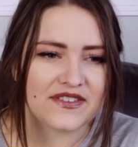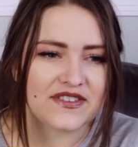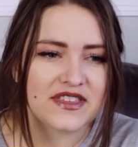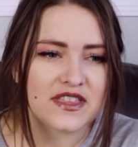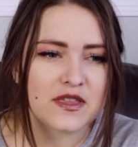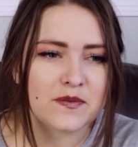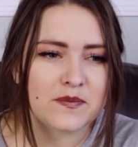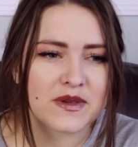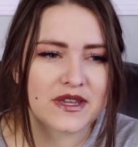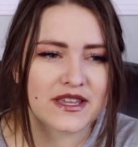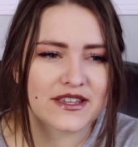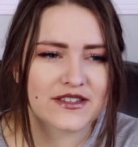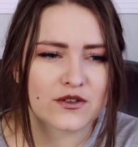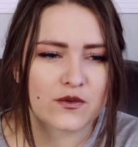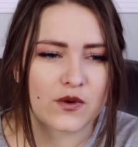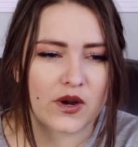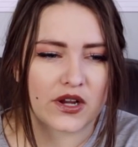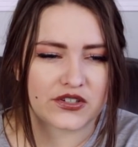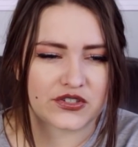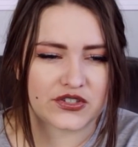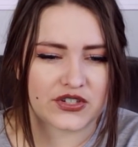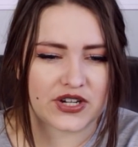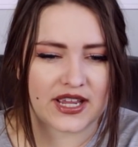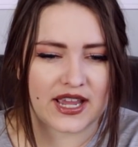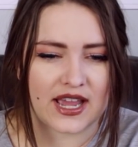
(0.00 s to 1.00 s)
I think the biggest
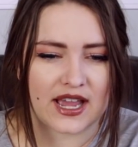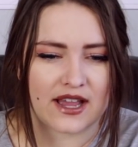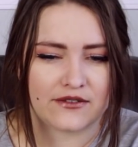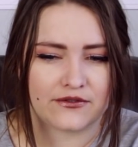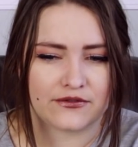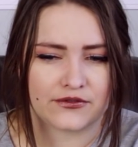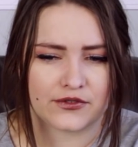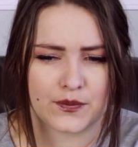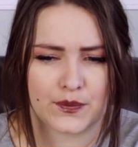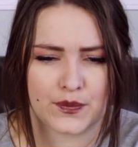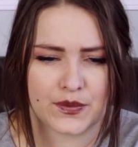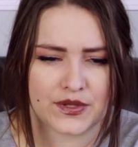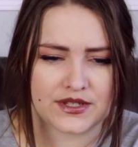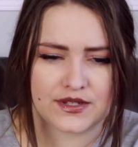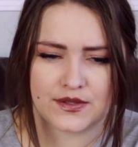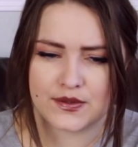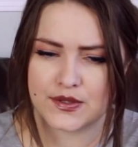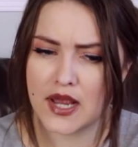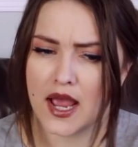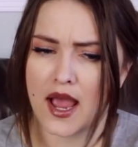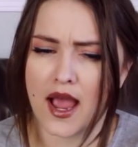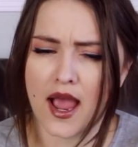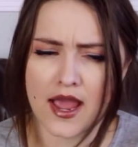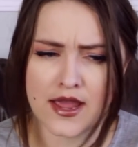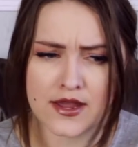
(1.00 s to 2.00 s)
question I have from this
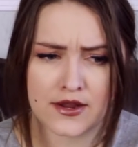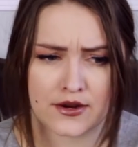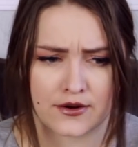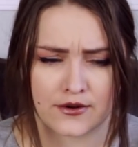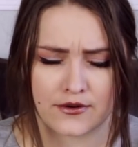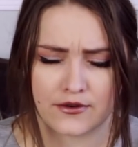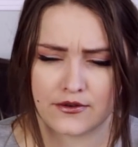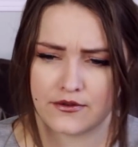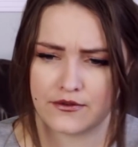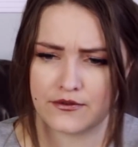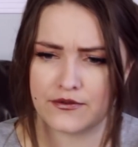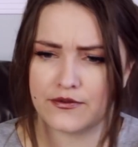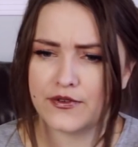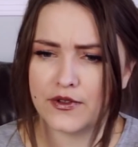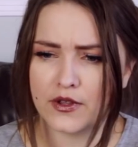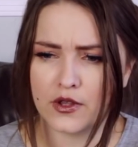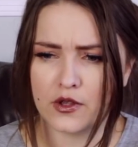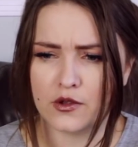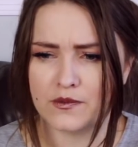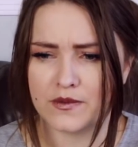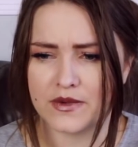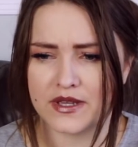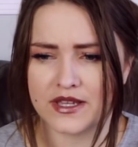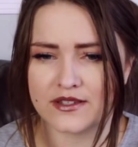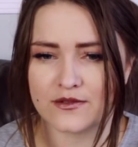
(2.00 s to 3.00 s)
entire
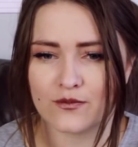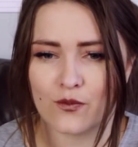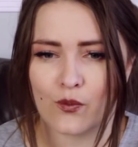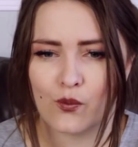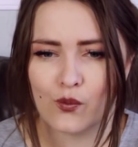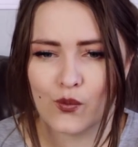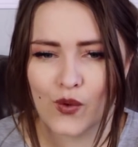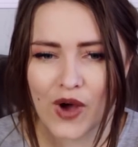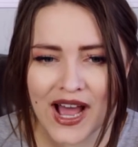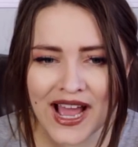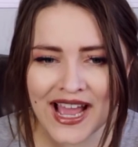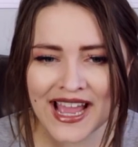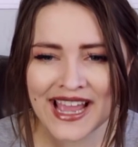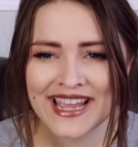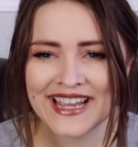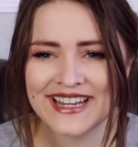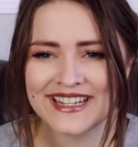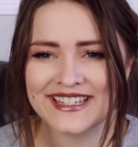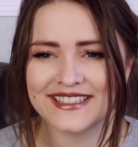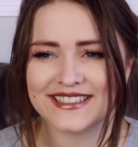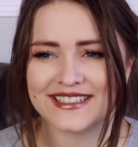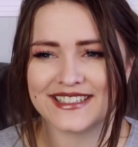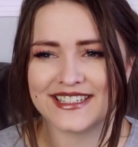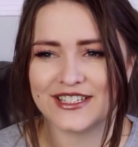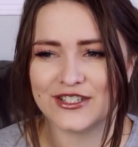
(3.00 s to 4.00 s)
film is, why
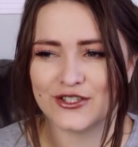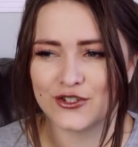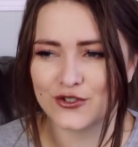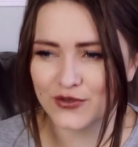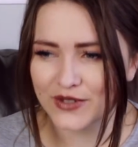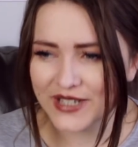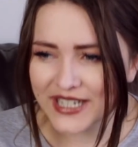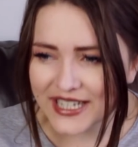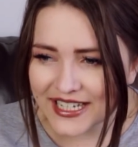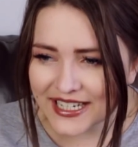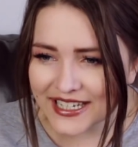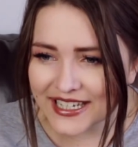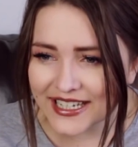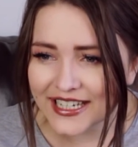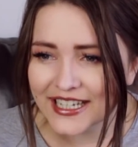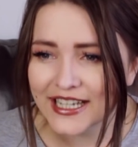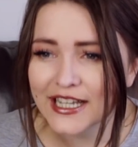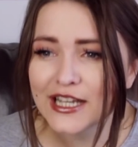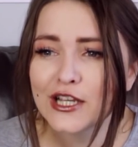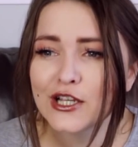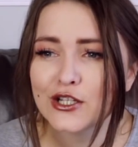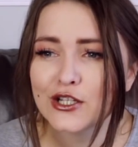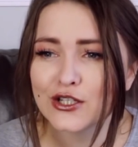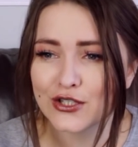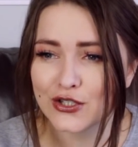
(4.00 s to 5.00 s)
does he drink
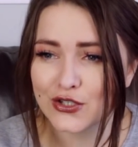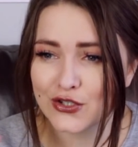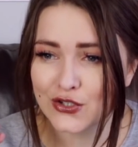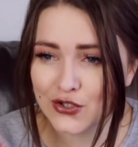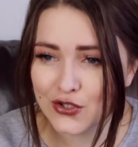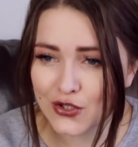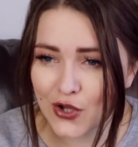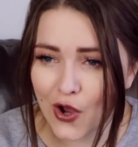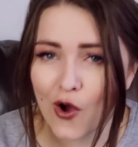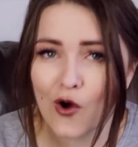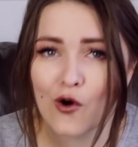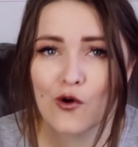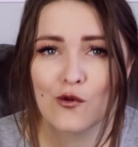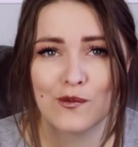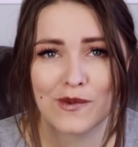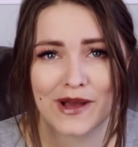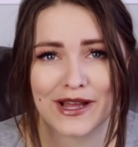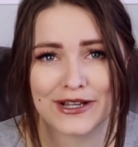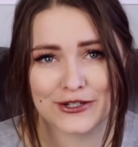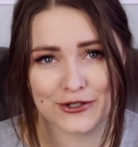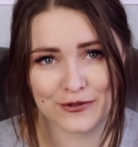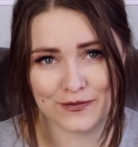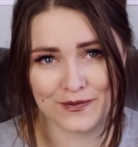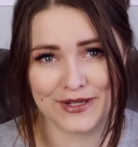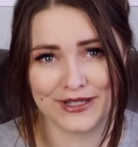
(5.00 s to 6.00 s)
so
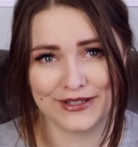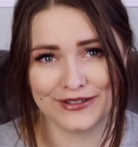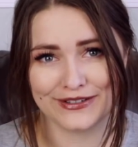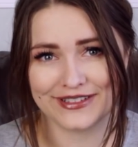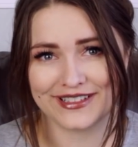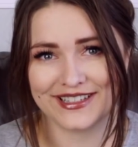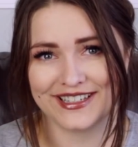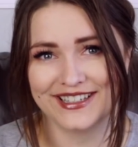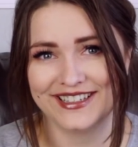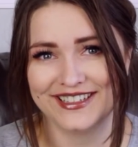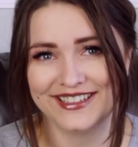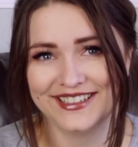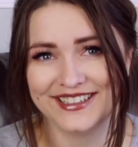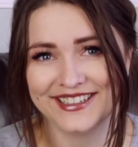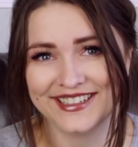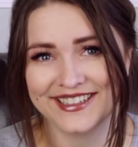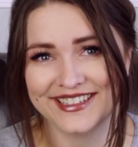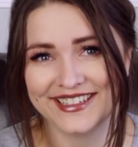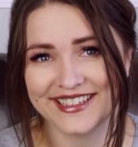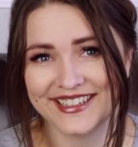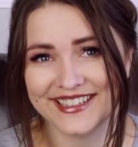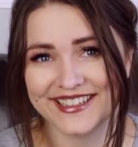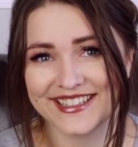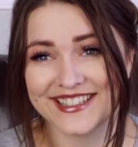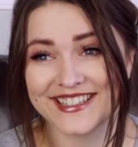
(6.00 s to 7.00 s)
much milk?
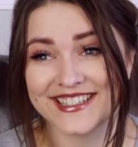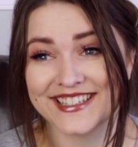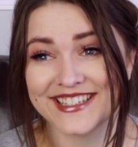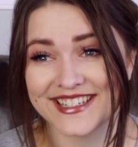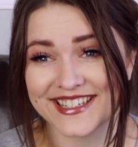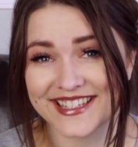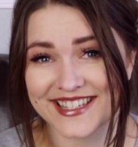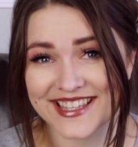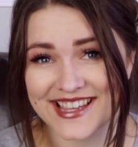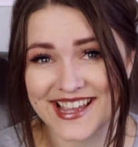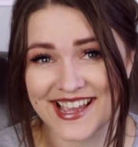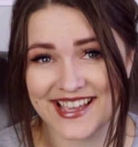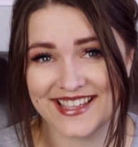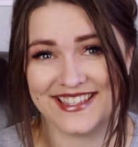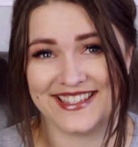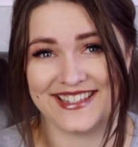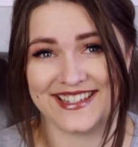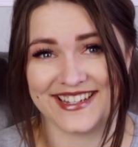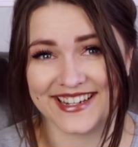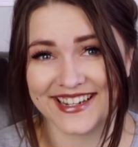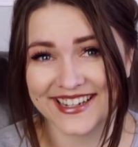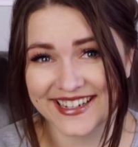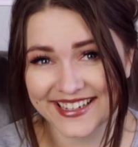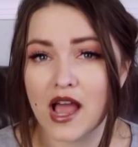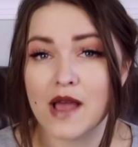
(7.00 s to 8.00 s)

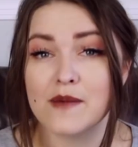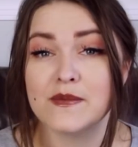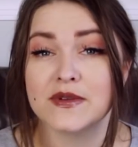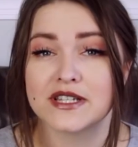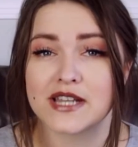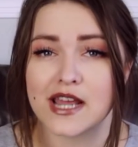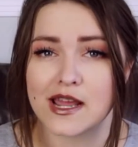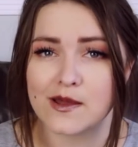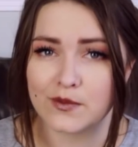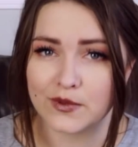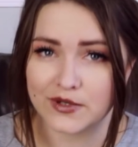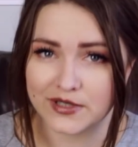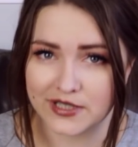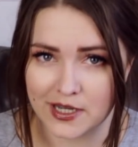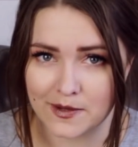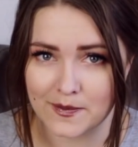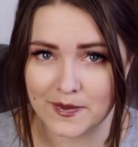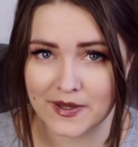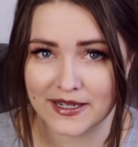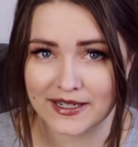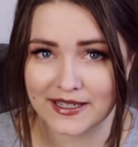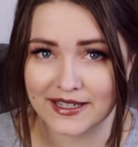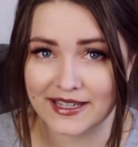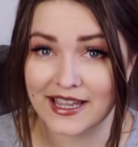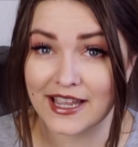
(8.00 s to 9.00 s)
Disgusting. I'm a type one
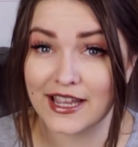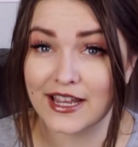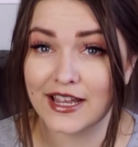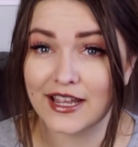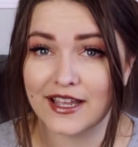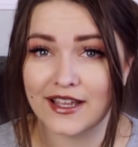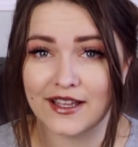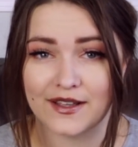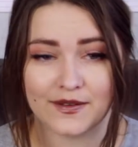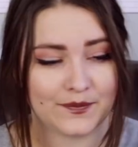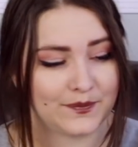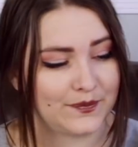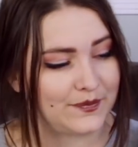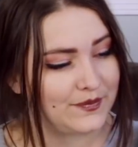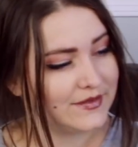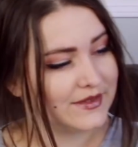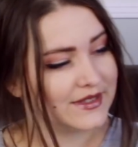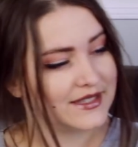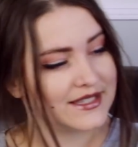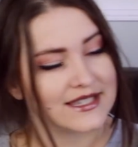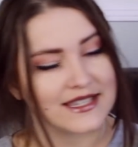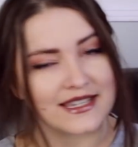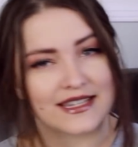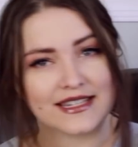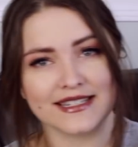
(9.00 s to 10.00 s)
diabetic.
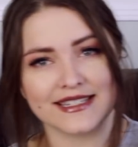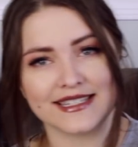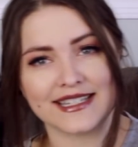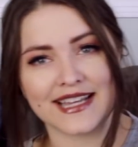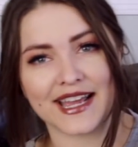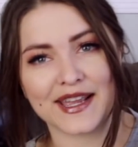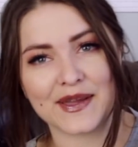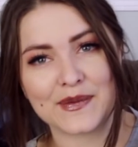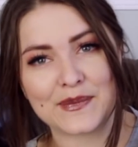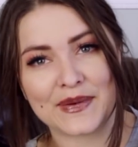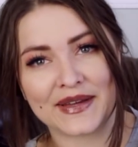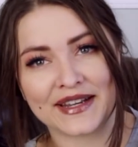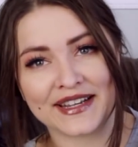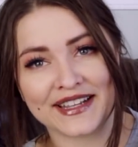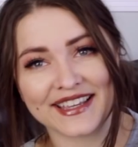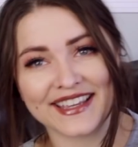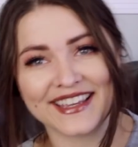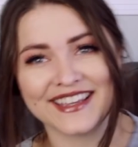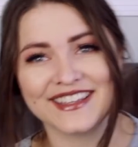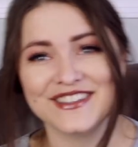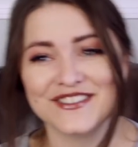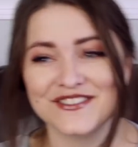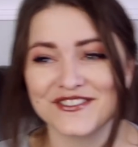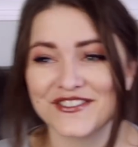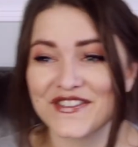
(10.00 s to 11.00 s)
See,
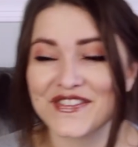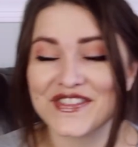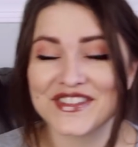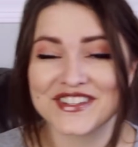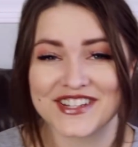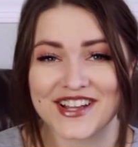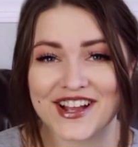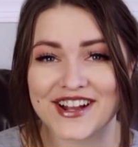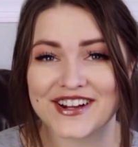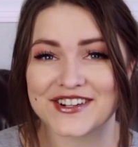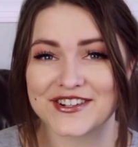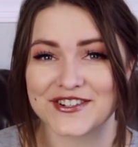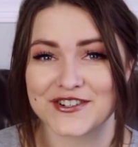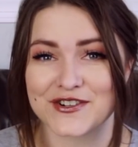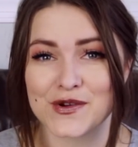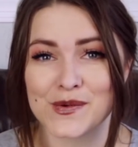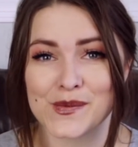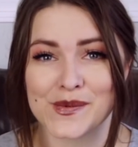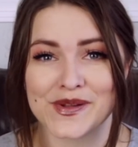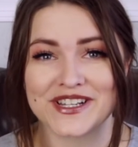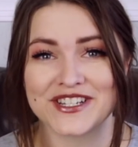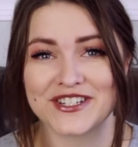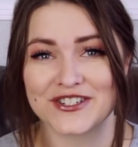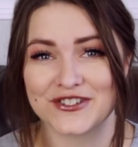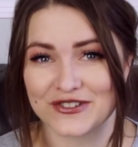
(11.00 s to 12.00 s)
diabetic. And you know what the doctor
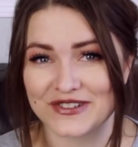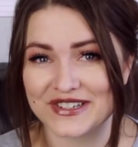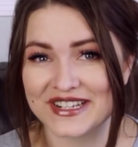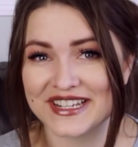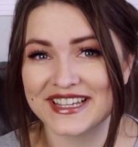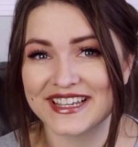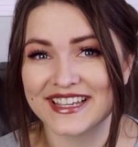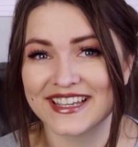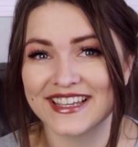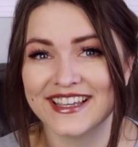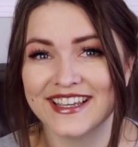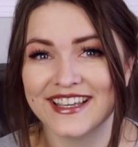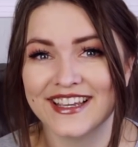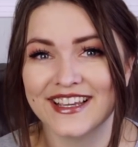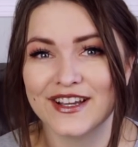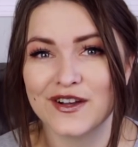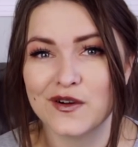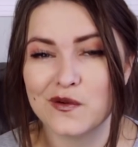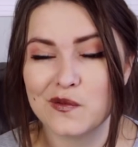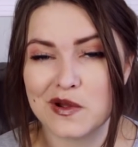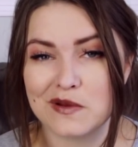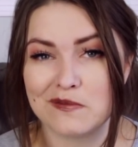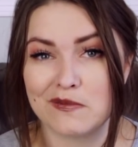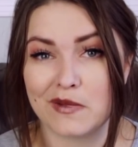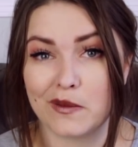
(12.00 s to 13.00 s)
told me to drink
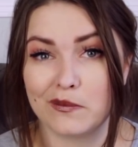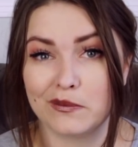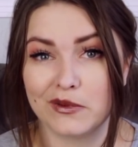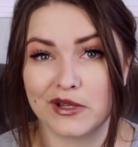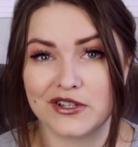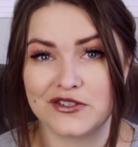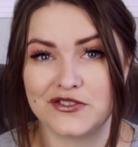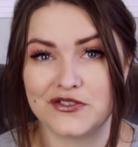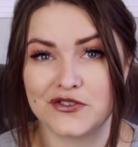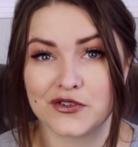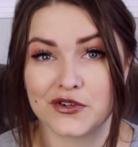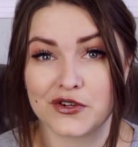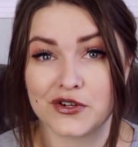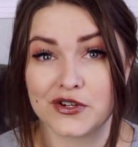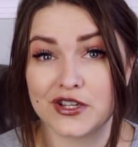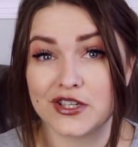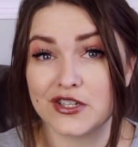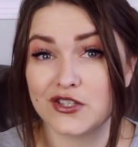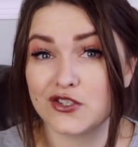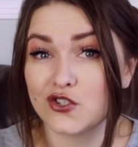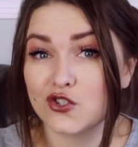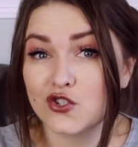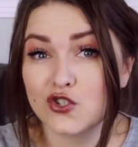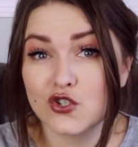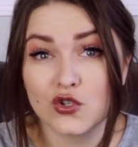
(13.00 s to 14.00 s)
when my blood sugar
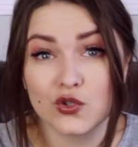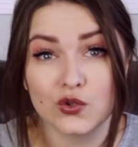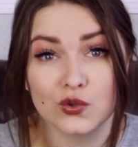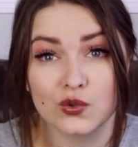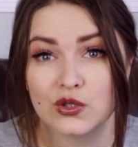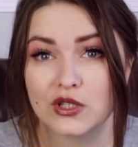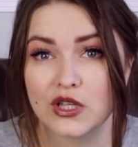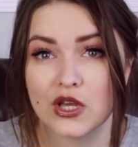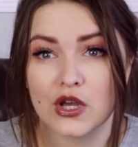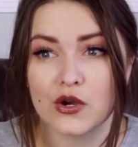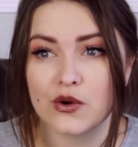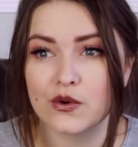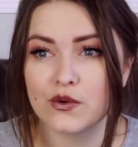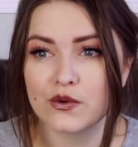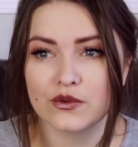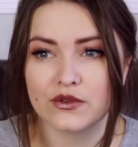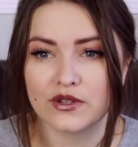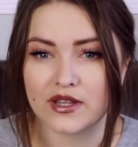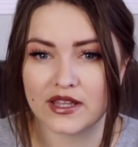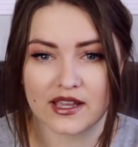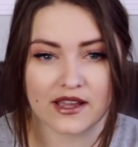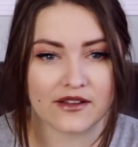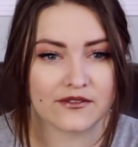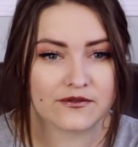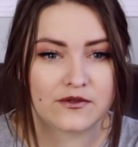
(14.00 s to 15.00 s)
is too low?
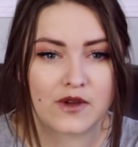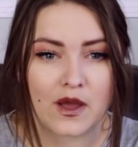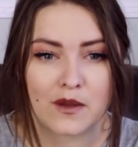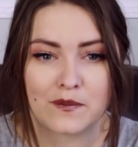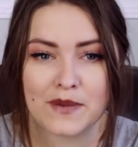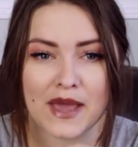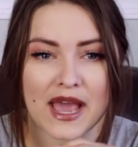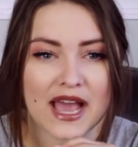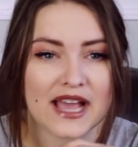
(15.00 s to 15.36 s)
Like, I've, I'm